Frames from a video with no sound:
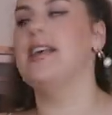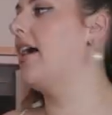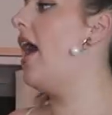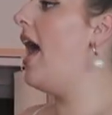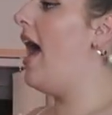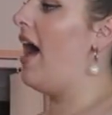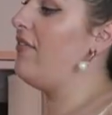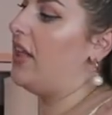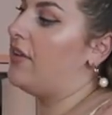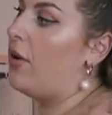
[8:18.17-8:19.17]
Like, I
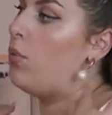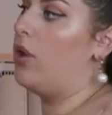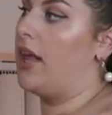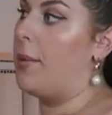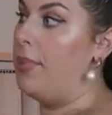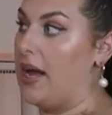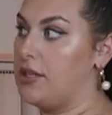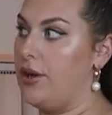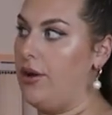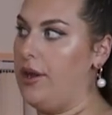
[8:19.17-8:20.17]
feel like if I wore like a black
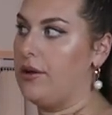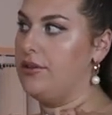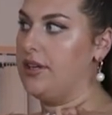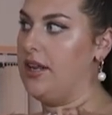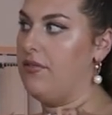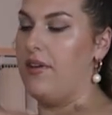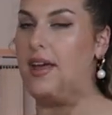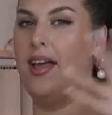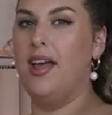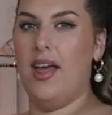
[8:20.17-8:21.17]
turtleneck underneath
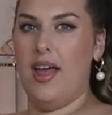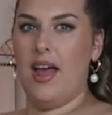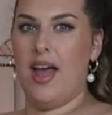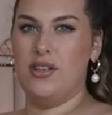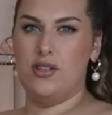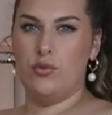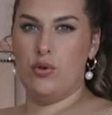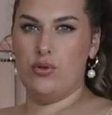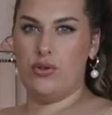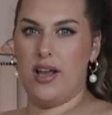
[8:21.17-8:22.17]
it, and some
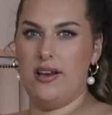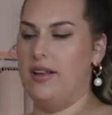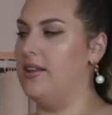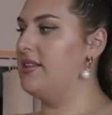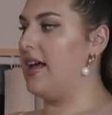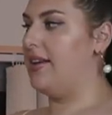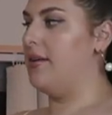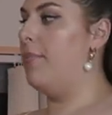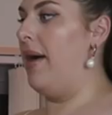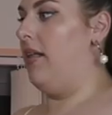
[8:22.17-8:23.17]
cool trainers and
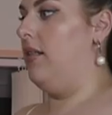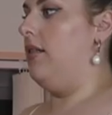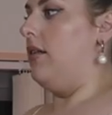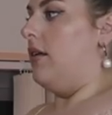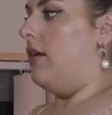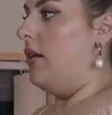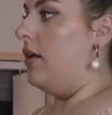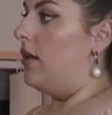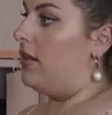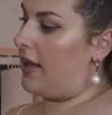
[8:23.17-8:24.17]
a belt,
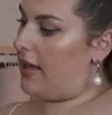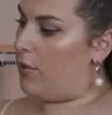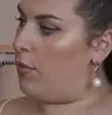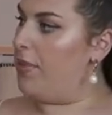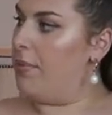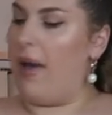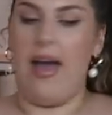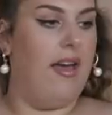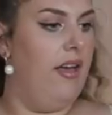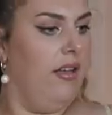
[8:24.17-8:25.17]
like, it would be
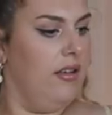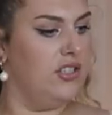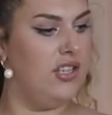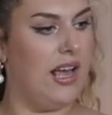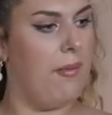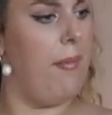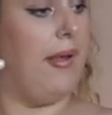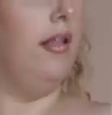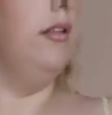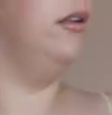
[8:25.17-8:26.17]
better. Should I get my
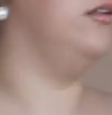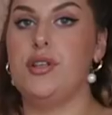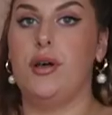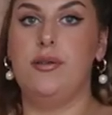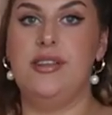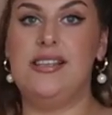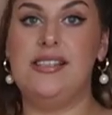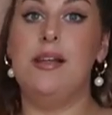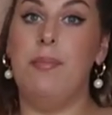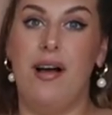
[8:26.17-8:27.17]
belt? So this
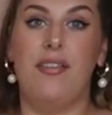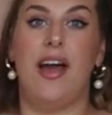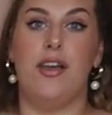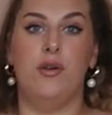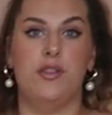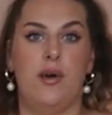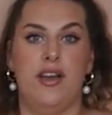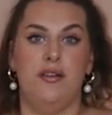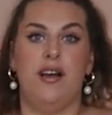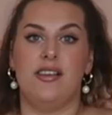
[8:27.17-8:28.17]
is the belt that I always wear.
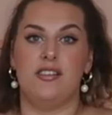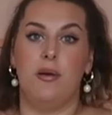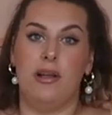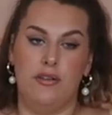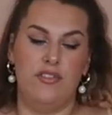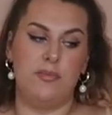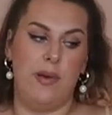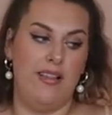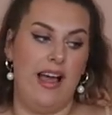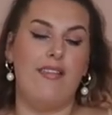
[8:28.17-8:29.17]
You guys know I love this
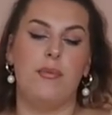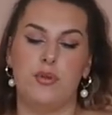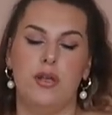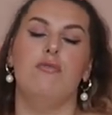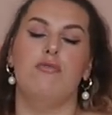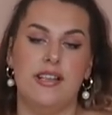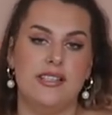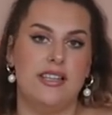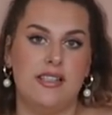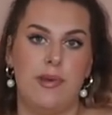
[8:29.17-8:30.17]
belt. I've absolutely
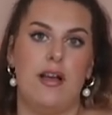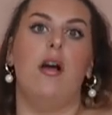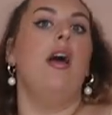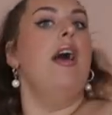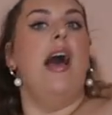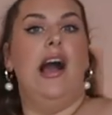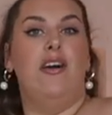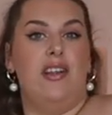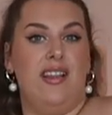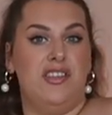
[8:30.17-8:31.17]
rinsed this belt. I
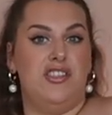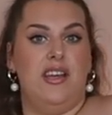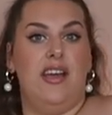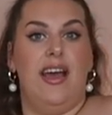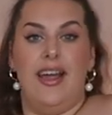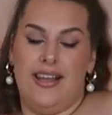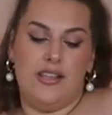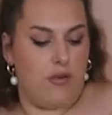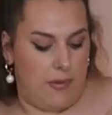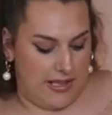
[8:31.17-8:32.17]
got it last year and it
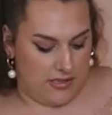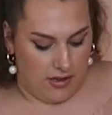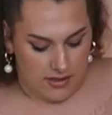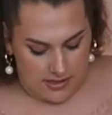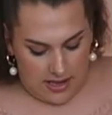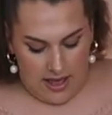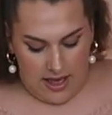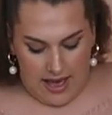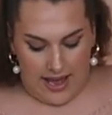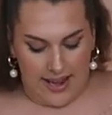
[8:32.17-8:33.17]
is from ASOS.
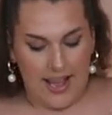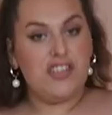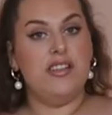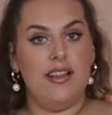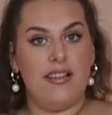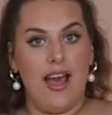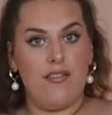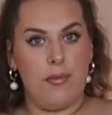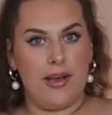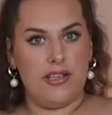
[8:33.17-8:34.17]
And I actually think they have
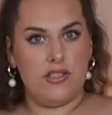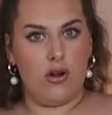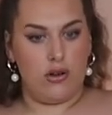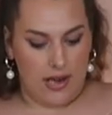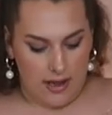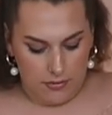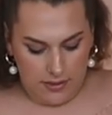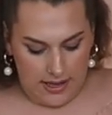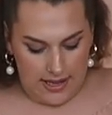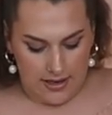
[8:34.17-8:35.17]
it back in stock now
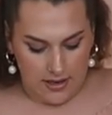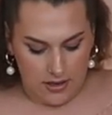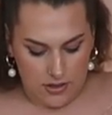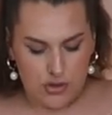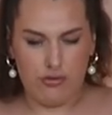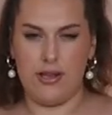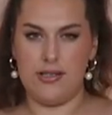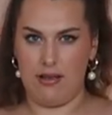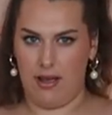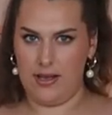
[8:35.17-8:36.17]
in straight
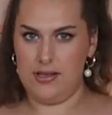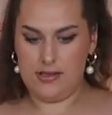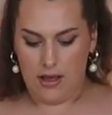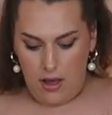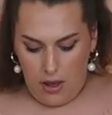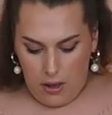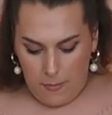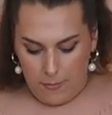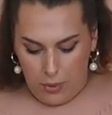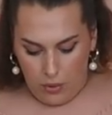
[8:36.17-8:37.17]
size.
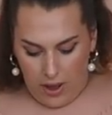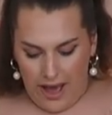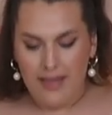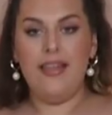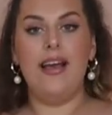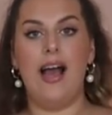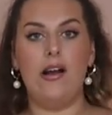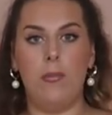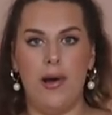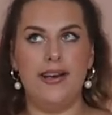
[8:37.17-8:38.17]
But I think I
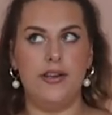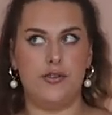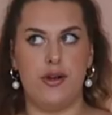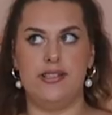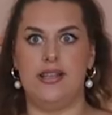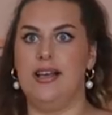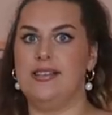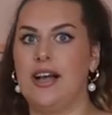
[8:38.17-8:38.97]
got mine in straight size.